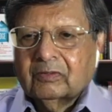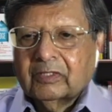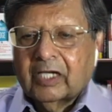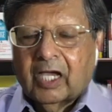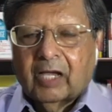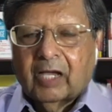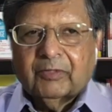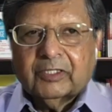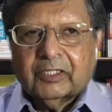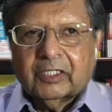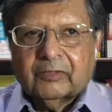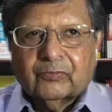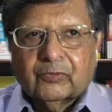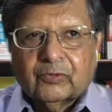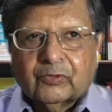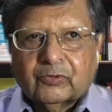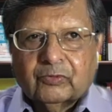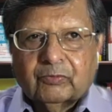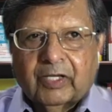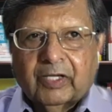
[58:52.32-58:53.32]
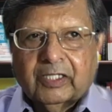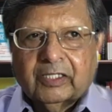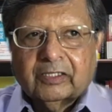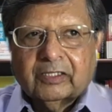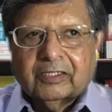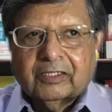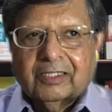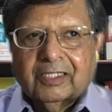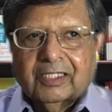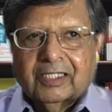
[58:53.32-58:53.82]
Habitat for
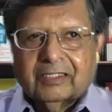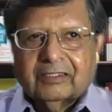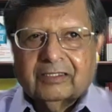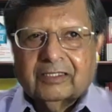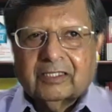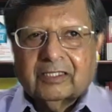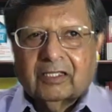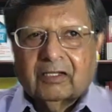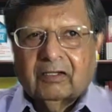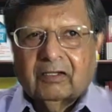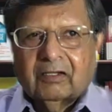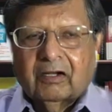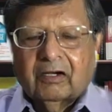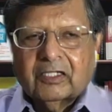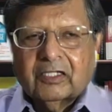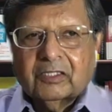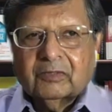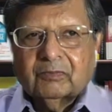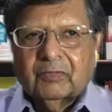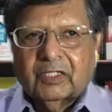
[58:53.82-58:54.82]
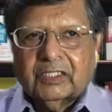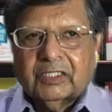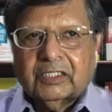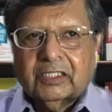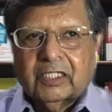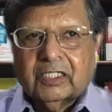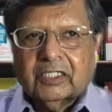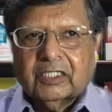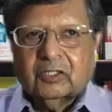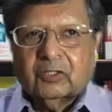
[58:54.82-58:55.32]
Humanity. These are large
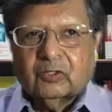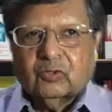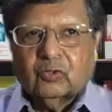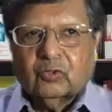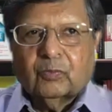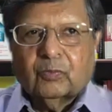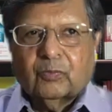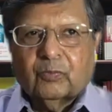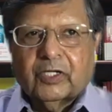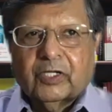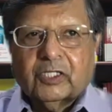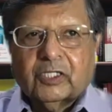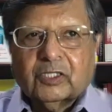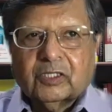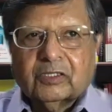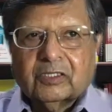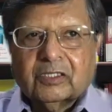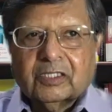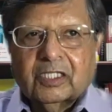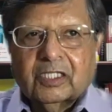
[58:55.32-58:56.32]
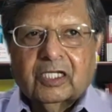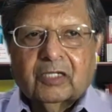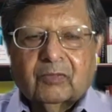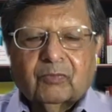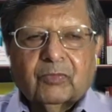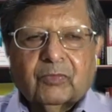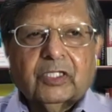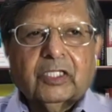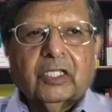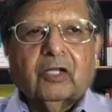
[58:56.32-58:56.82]
multinational corporations,
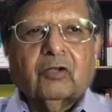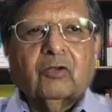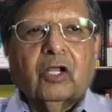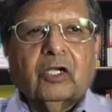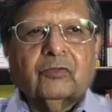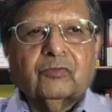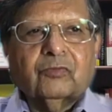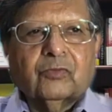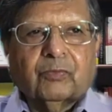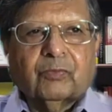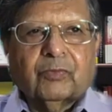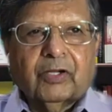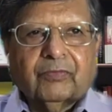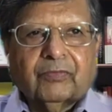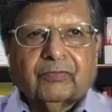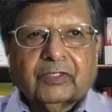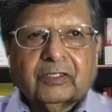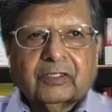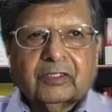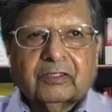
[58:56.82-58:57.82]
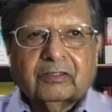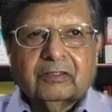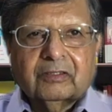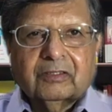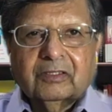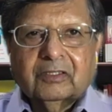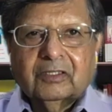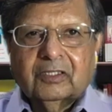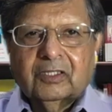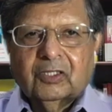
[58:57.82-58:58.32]
but they are not for profit.
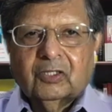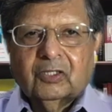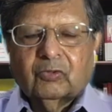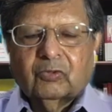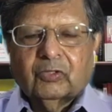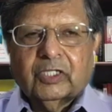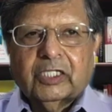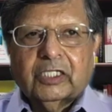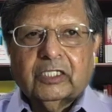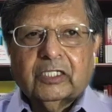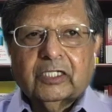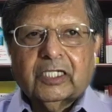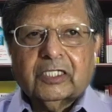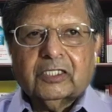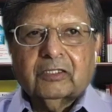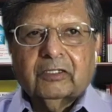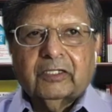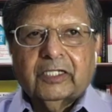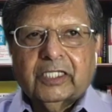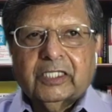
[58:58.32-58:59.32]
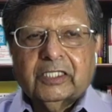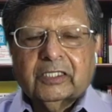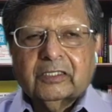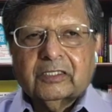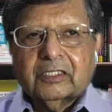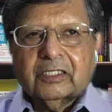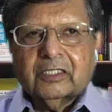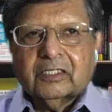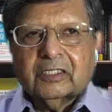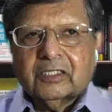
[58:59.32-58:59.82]
Or international
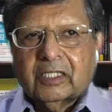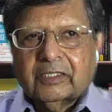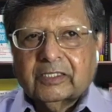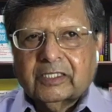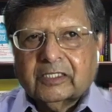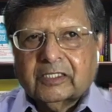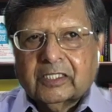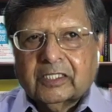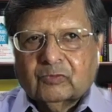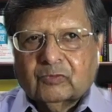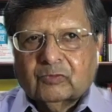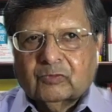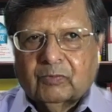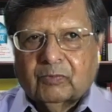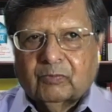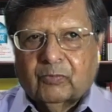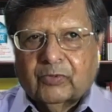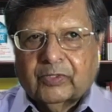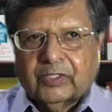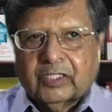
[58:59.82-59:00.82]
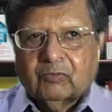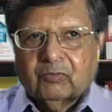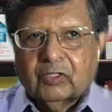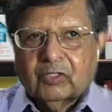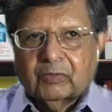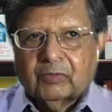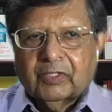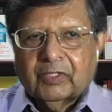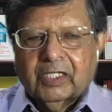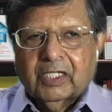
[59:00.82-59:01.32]
agencies. Just as one point I
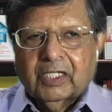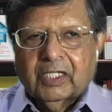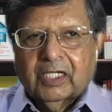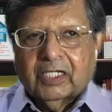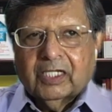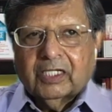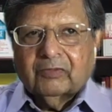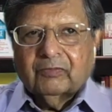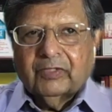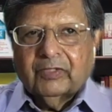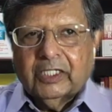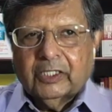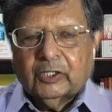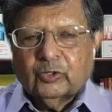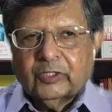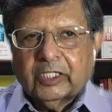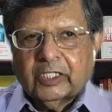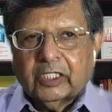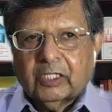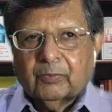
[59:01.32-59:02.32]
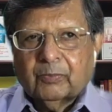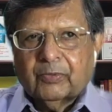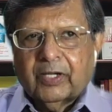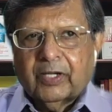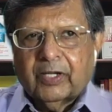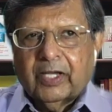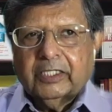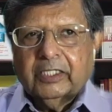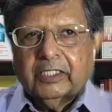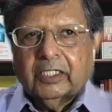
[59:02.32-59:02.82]
want to make, we need to take a
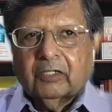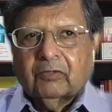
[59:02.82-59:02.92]
pride in